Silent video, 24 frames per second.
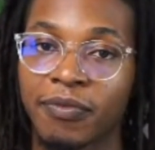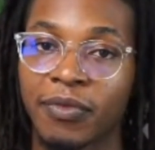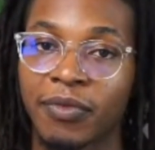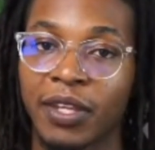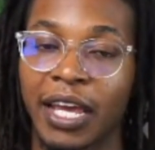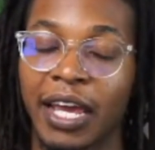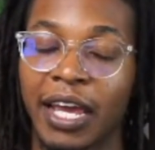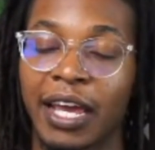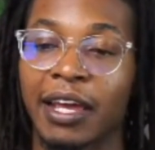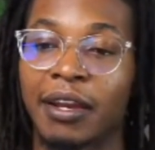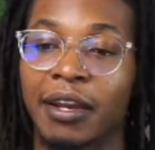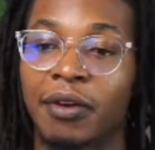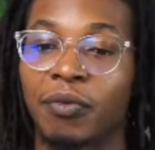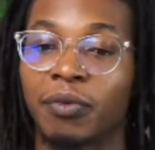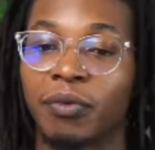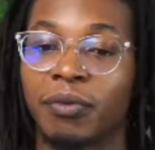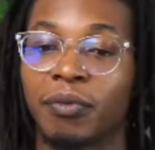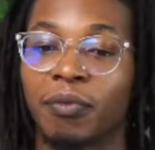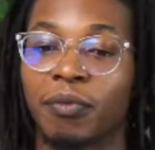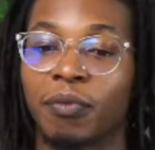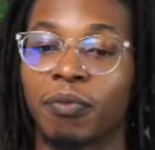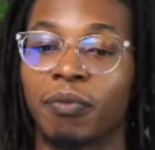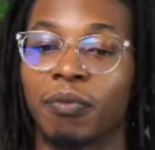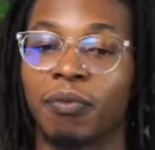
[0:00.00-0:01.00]
And
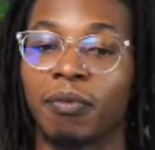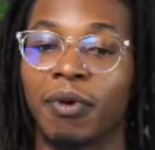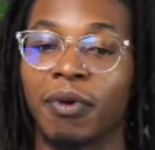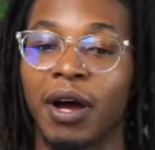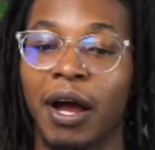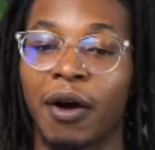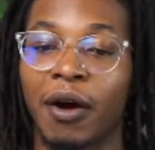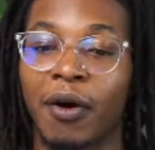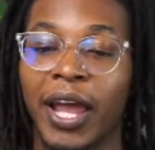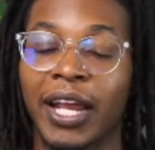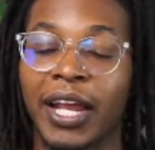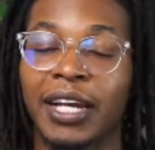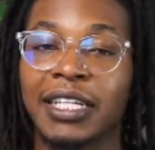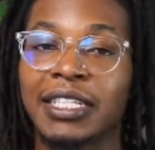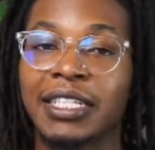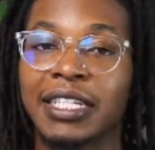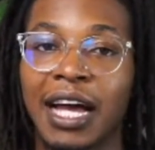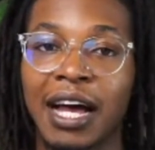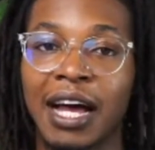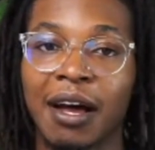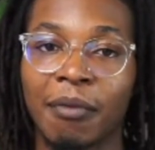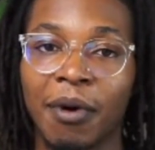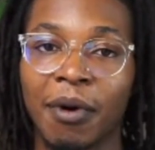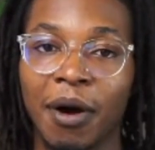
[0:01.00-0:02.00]

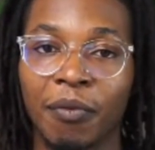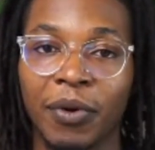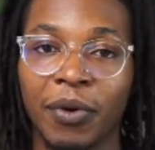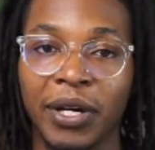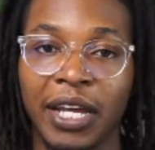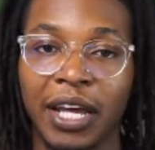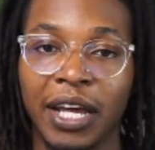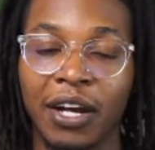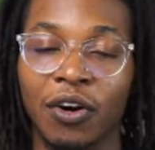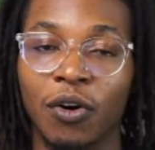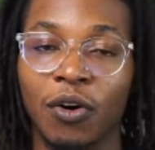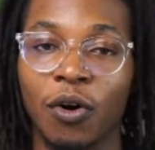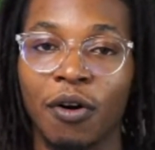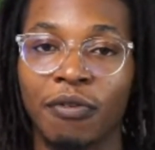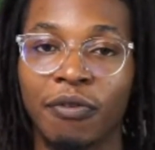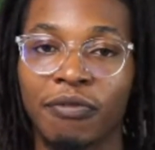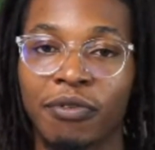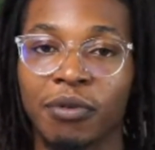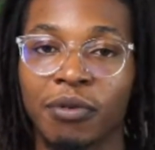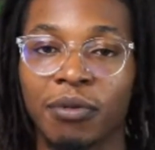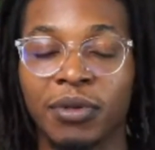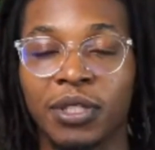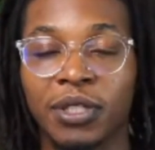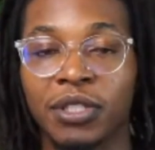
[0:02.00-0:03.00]
anytime I would get an
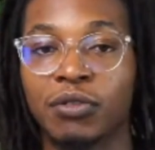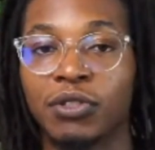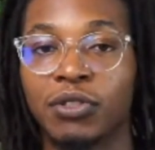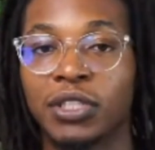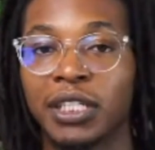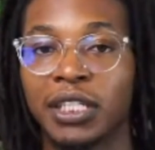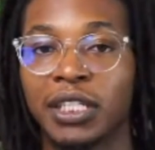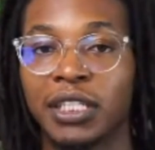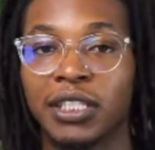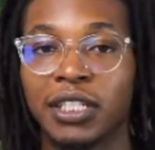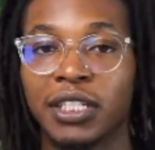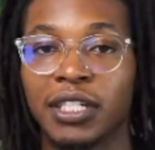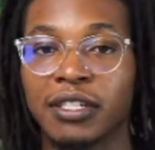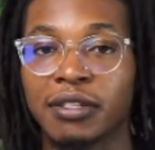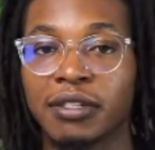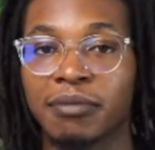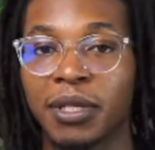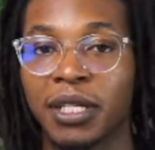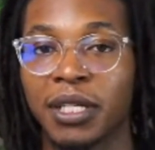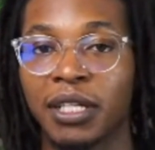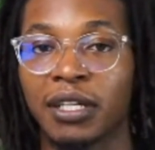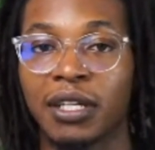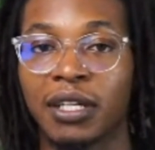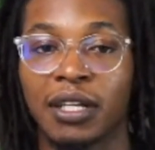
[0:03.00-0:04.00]
offer, would usually just
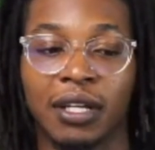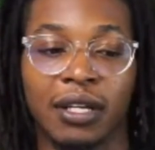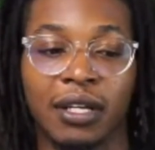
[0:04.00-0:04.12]
be,